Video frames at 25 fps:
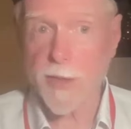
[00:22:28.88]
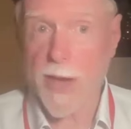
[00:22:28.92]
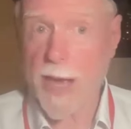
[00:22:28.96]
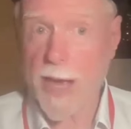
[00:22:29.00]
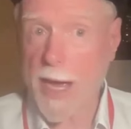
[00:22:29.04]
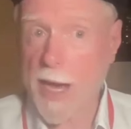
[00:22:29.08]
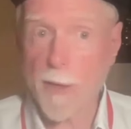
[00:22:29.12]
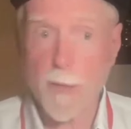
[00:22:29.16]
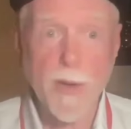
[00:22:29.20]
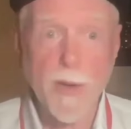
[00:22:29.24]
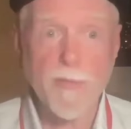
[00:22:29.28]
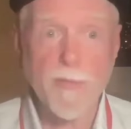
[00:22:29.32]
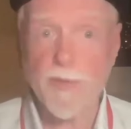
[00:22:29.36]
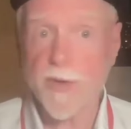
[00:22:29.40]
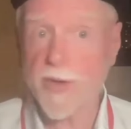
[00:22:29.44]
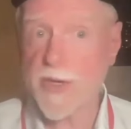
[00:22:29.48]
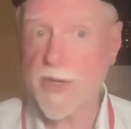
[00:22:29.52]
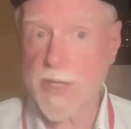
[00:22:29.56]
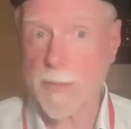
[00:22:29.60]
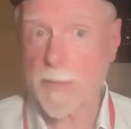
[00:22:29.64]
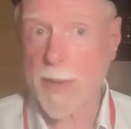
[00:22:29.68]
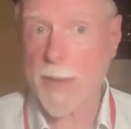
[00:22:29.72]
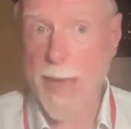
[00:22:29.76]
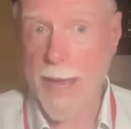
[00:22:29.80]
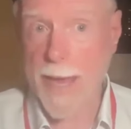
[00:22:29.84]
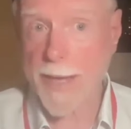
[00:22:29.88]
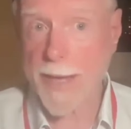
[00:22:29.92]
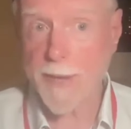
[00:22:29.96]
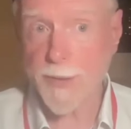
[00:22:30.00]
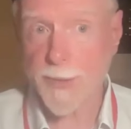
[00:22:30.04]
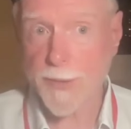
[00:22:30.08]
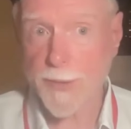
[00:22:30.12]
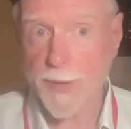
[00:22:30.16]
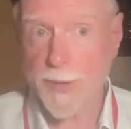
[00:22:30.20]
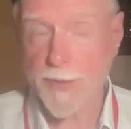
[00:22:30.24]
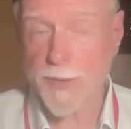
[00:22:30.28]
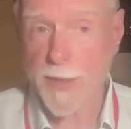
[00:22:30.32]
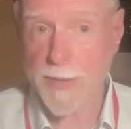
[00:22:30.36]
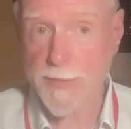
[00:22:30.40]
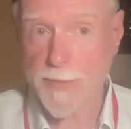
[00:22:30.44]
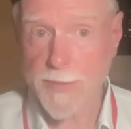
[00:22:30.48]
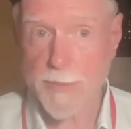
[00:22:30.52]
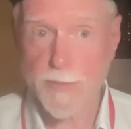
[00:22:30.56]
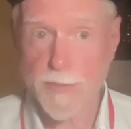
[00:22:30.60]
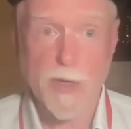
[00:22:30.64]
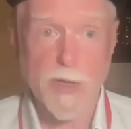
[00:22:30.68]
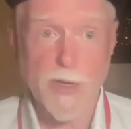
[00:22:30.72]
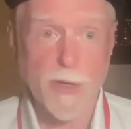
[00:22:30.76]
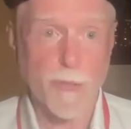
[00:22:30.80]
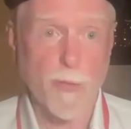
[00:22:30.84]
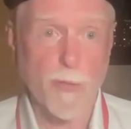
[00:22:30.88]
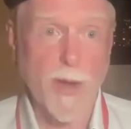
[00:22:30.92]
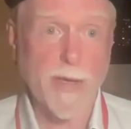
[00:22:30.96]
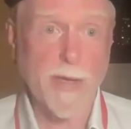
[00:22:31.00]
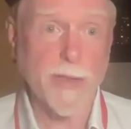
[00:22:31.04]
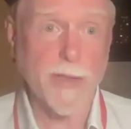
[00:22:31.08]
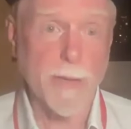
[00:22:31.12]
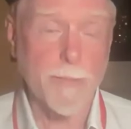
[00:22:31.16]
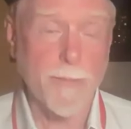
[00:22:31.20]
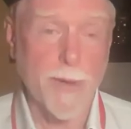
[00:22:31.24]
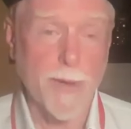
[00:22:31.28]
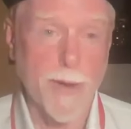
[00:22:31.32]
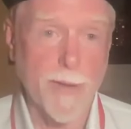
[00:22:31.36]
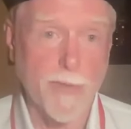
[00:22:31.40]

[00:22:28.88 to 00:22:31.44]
however it is I'm handling things, I'm trying to regulate